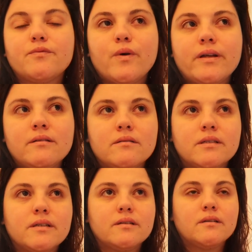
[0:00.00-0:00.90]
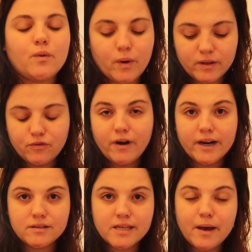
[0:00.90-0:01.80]
when the
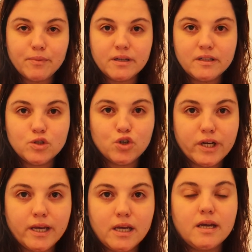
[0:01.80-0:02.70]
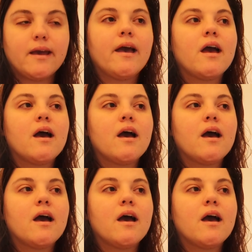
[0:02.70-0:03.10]
wildfires happened in Turkey,